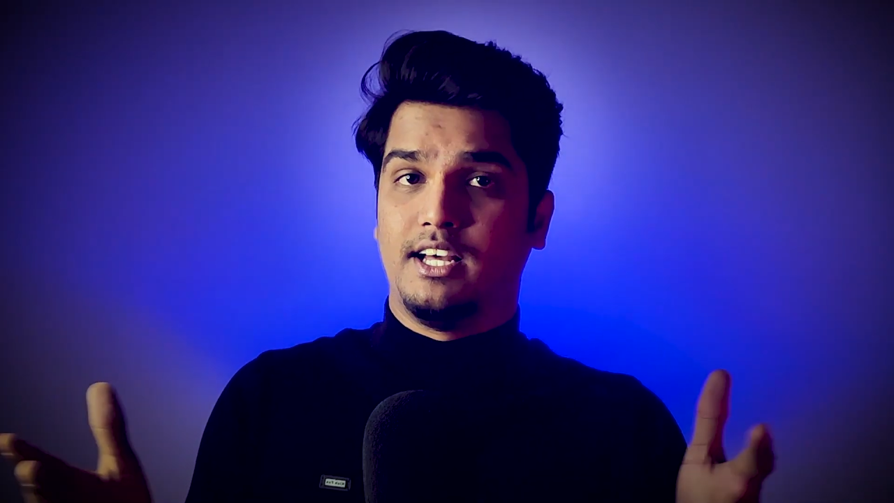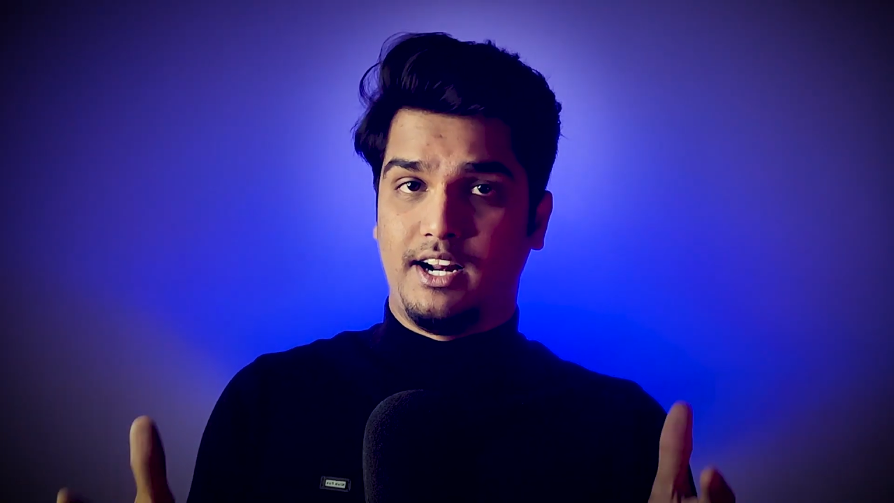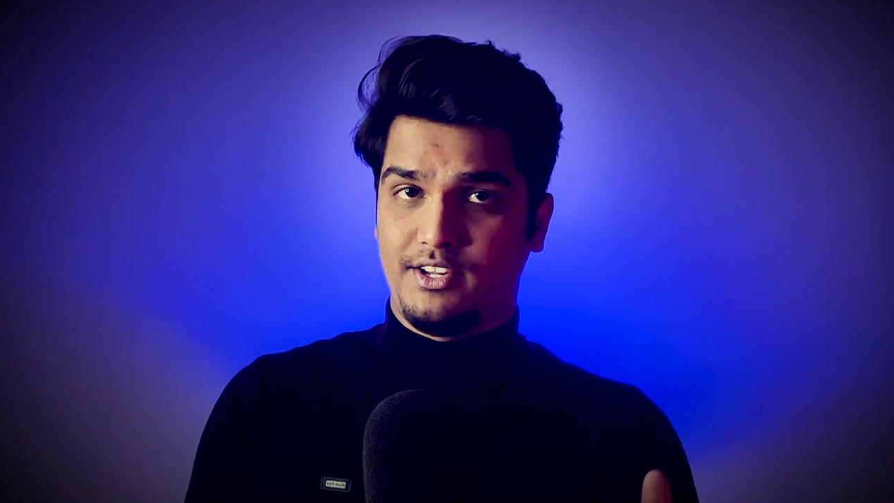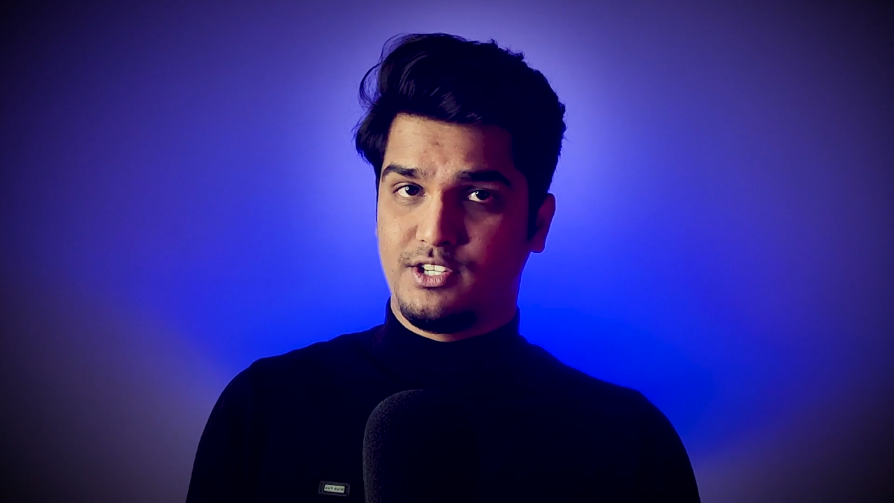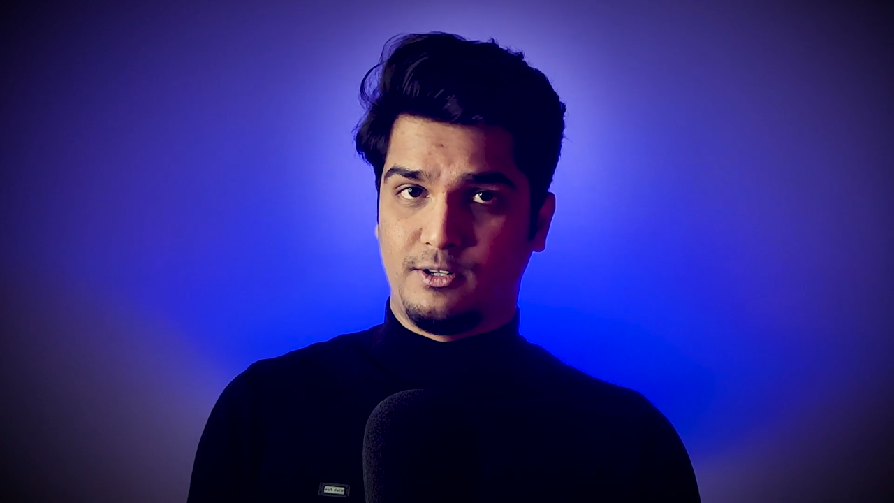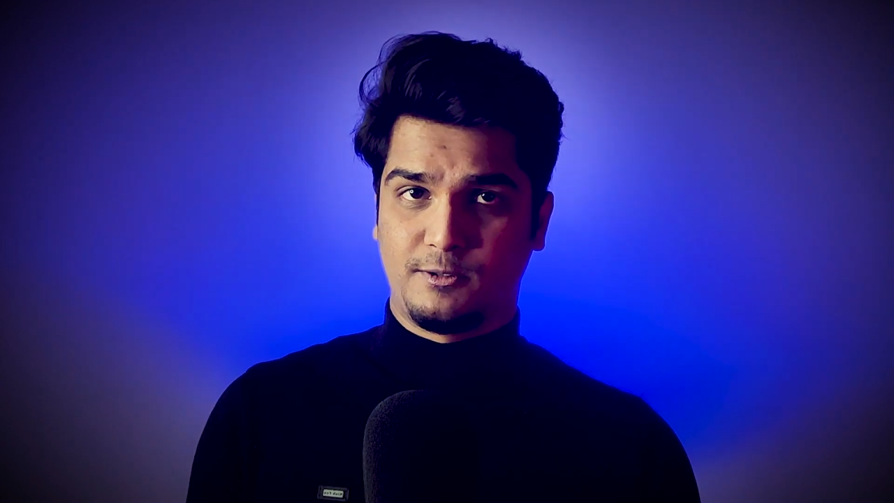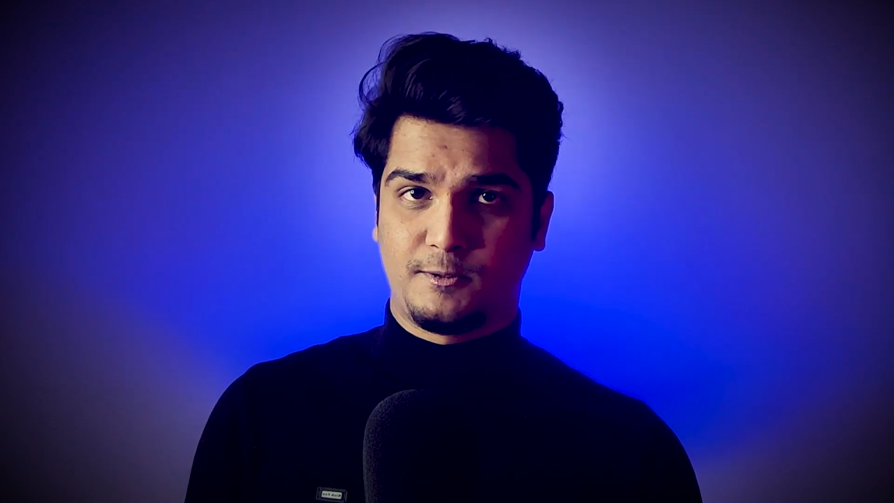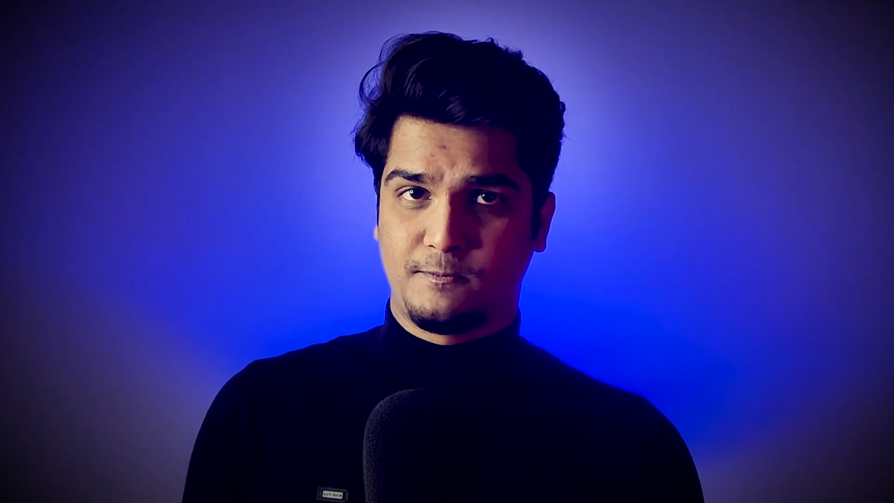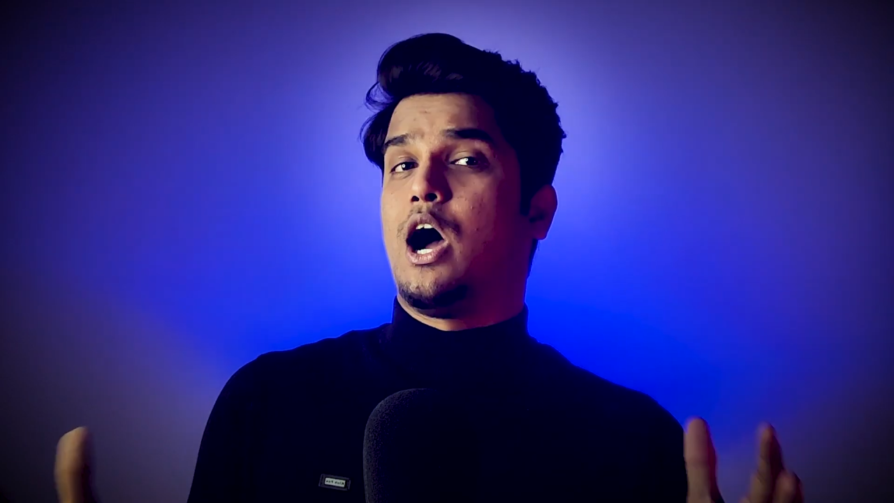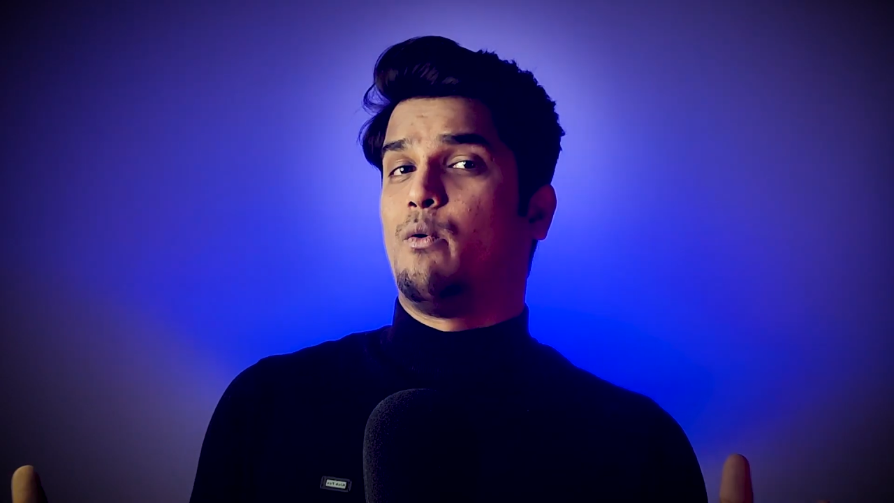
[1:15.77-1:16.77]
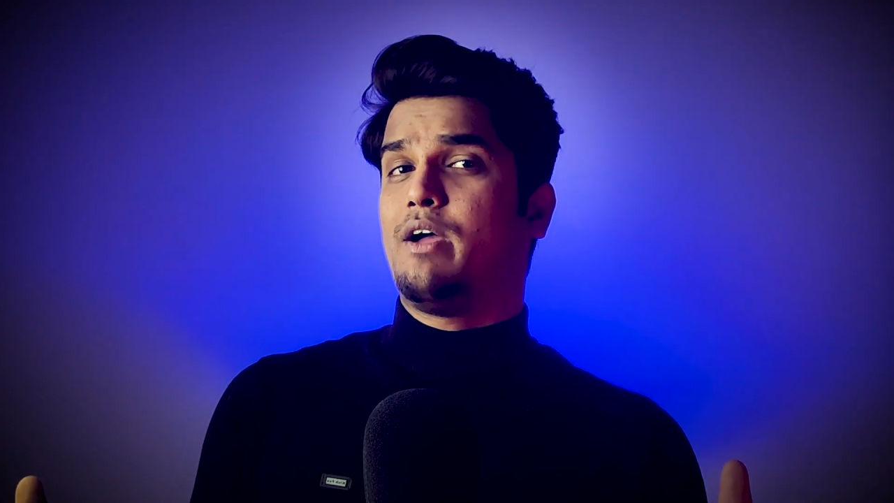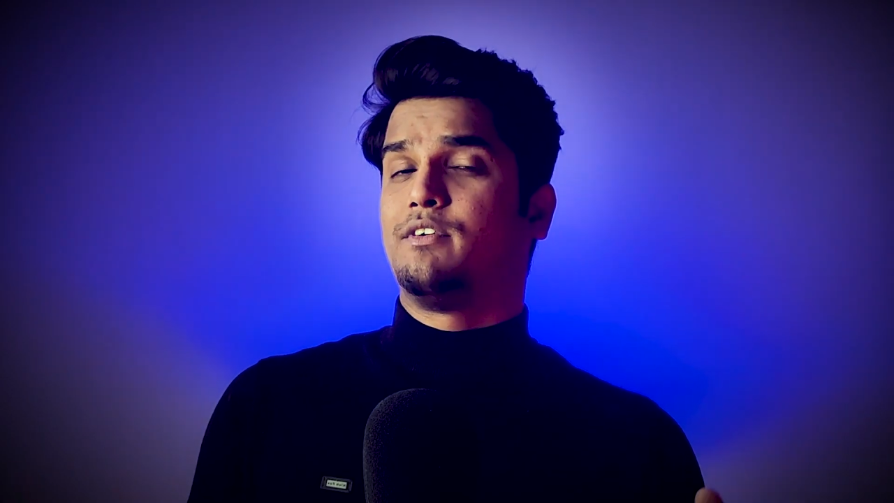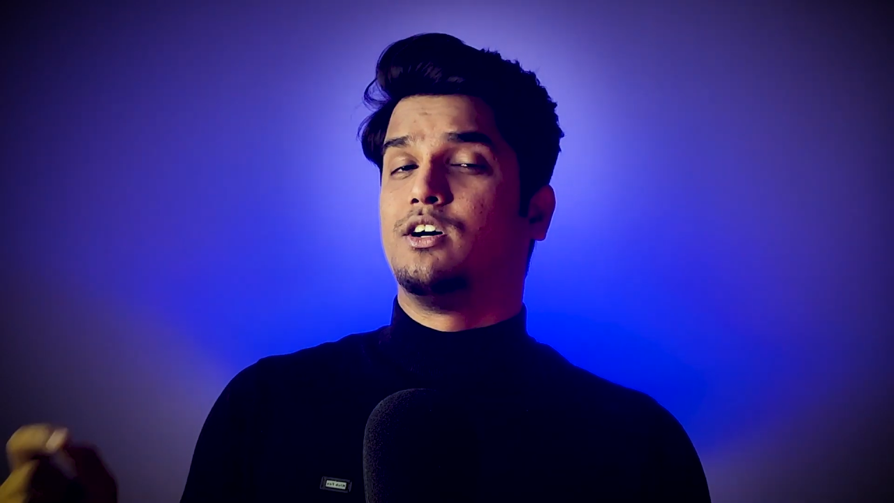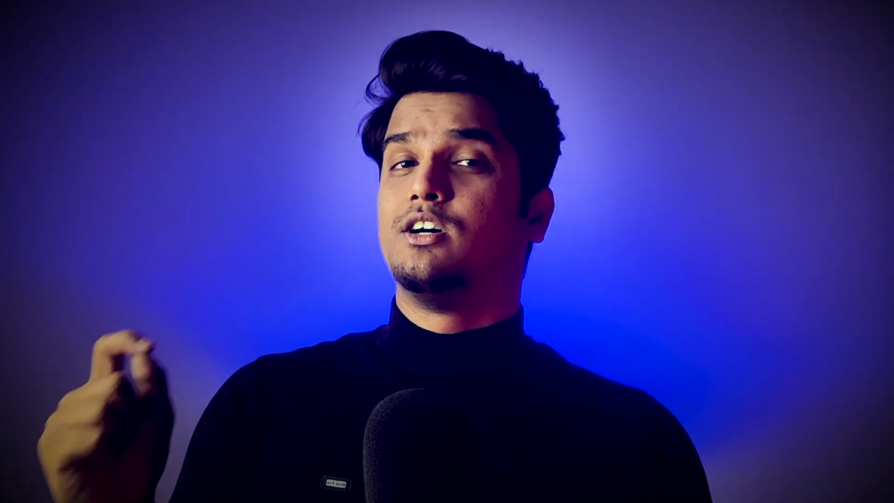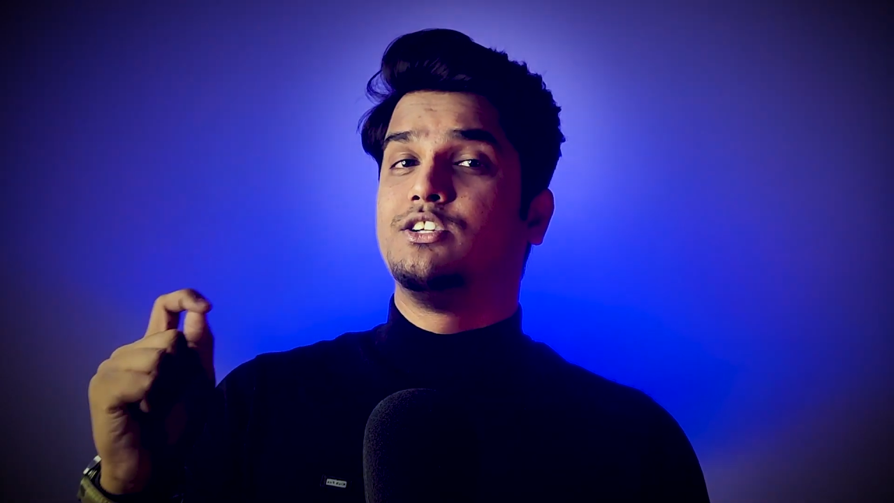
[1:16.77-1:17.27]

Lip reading: results. However,